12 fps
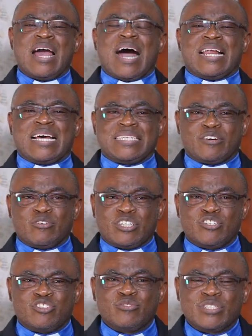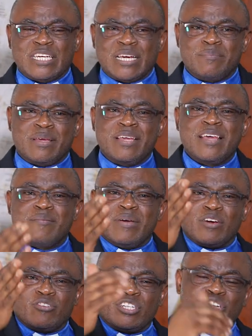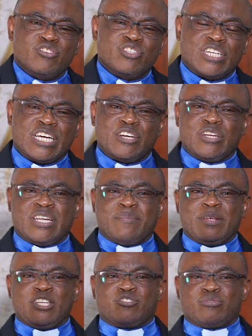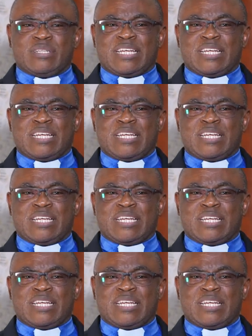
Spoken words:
And as he continues using me, may he continue using you in the ministry